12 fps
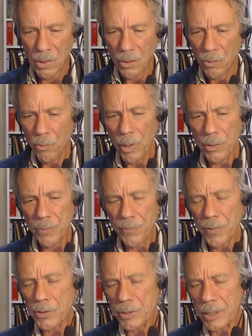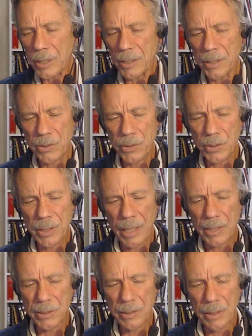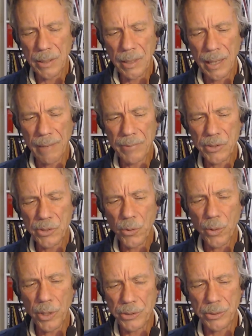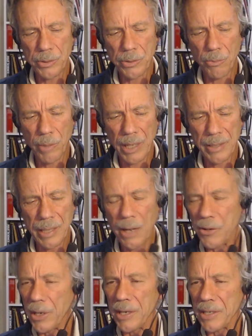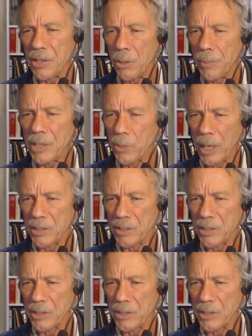Well, the first thing is you guys have a choice. Right now, your honey and your beeswax